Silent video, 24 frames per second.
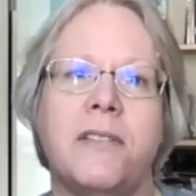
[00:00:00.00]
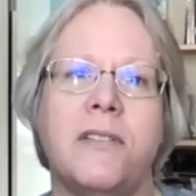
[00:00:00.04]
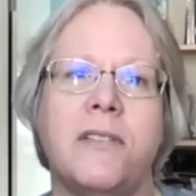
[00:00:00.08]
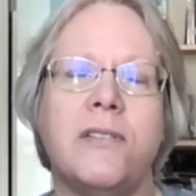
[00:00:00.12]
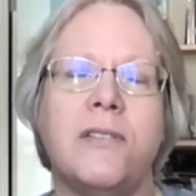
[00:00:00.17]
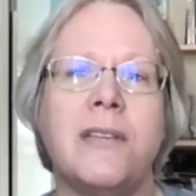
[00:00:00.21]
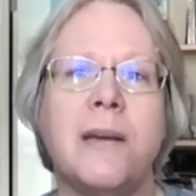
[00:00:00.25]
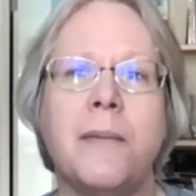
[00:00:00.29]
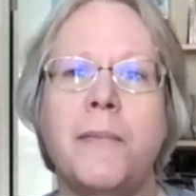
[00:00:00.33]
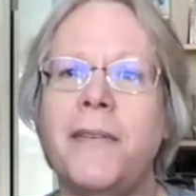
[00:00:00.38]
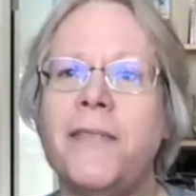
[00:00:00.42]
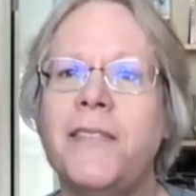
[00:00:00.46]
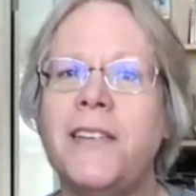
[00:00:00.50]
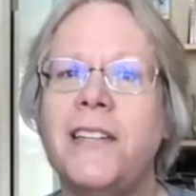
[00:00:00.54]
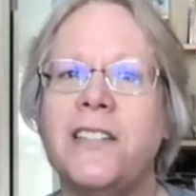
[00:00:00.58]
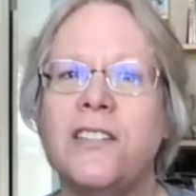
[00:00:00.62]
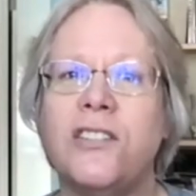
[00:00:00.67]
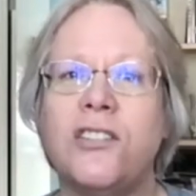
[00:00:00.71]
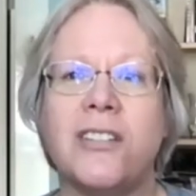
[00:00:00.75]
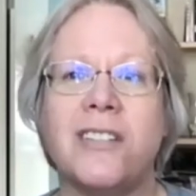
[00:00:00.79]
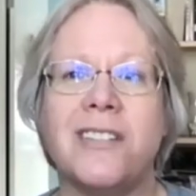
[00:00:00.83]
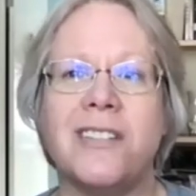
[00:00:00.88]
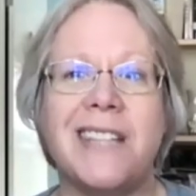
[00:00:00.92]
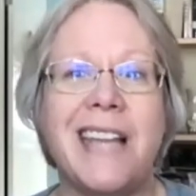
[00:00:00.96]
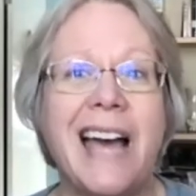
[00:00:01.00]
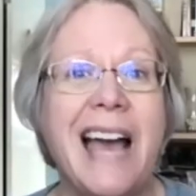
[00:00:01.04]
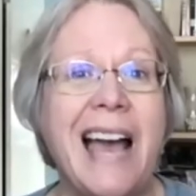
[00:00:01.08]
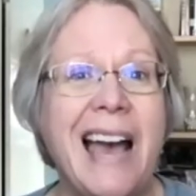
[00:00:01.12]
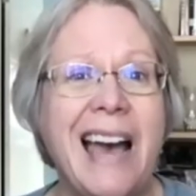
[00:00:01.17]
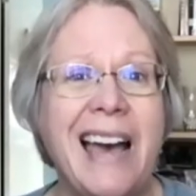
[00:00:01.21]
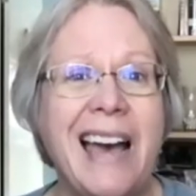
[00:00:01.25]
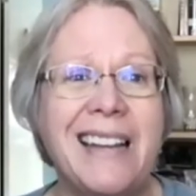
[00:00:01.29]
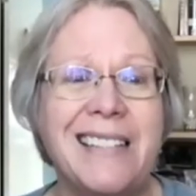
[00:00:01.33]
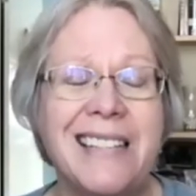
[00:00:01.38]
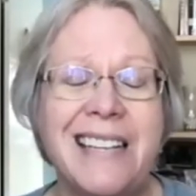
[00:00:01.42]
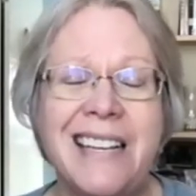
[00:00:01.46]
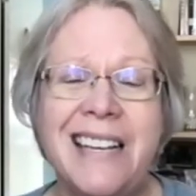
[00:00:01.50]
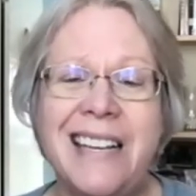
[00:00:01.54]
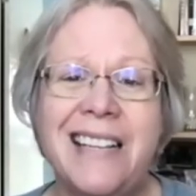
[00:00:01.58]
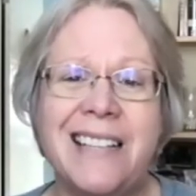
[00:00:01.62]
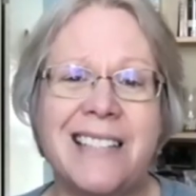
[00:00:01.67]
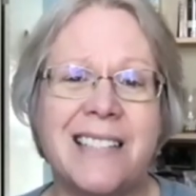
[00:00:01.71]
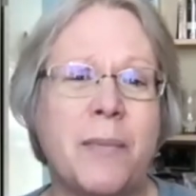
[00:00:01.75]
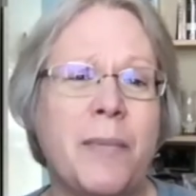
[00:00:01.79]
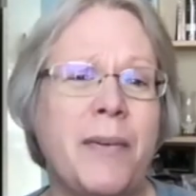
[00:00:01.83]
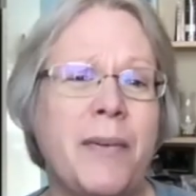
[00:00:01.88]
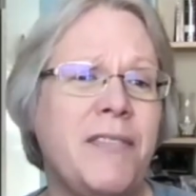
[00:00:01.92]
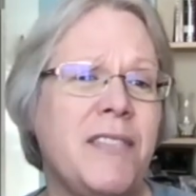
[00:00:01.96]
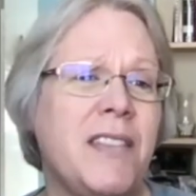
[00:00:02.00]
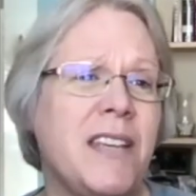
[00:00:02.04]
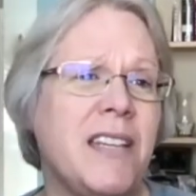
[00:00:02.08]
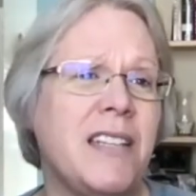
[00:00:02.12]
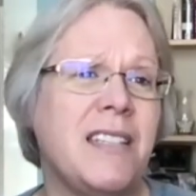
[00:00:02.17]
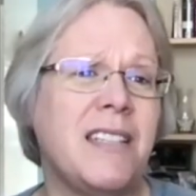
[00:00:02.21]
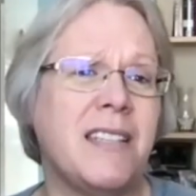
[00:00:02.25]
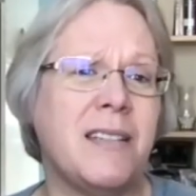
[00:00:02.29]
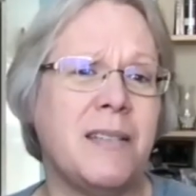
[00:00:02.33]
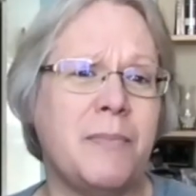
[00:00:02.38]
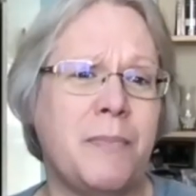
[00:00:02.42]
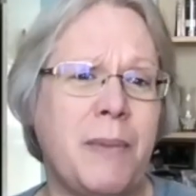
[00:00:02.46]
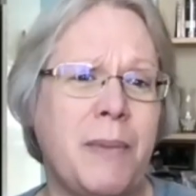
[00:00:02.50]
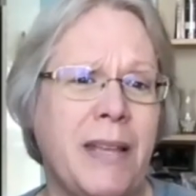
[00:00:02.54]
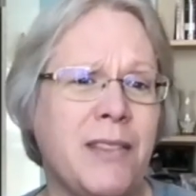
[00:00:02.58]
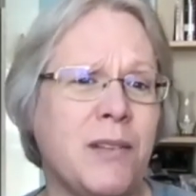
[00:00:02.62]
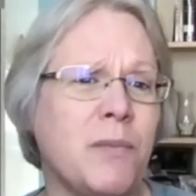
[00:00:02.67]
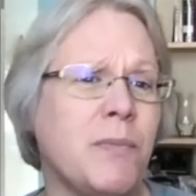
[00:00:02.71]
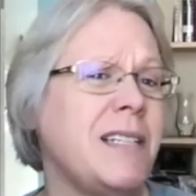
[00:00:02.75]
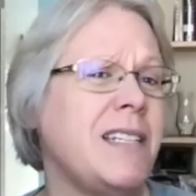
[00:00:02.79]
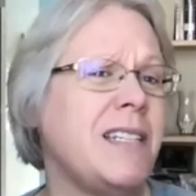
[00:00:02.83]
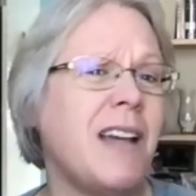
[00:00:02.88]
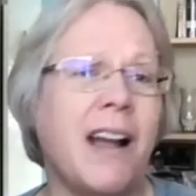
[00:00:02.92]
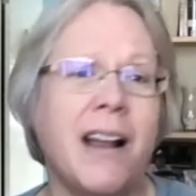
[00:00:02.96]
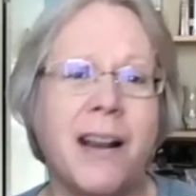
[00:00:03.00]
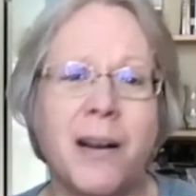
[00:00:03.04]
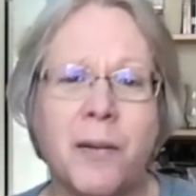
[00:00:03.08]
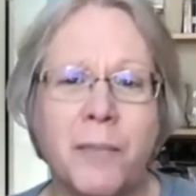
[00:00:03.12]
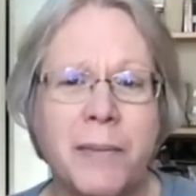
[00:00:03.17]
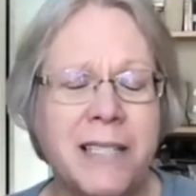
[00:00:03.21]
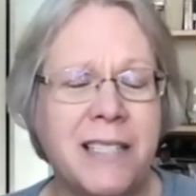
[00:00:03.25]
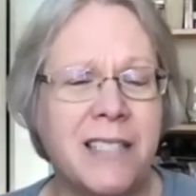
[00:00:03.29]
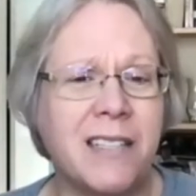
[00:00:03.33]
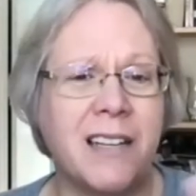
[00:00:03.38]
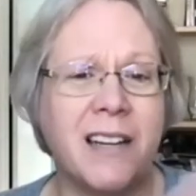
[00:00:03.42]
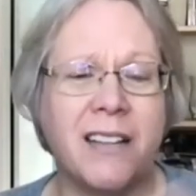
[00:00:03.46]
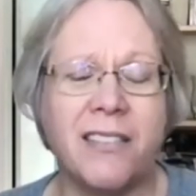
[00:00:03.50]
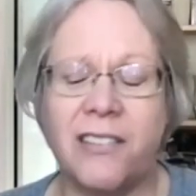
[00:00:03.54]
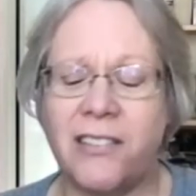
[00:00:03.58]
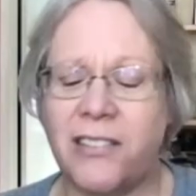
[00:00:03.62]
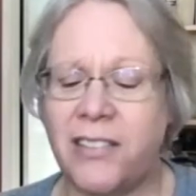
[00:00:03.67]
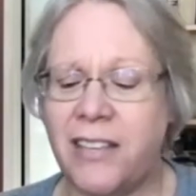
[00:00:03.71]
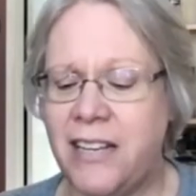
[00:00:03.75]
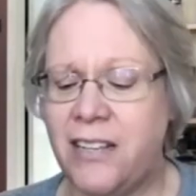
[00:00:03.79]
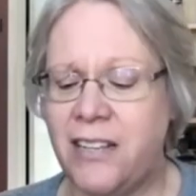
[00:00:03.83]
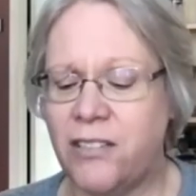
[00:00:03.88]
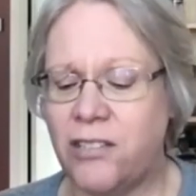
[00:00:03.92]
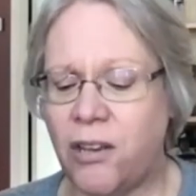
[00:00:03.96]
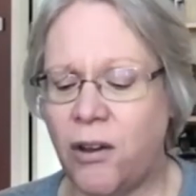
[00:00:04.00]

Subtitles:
So some of it is just that. Some of this has been the retirements and other things.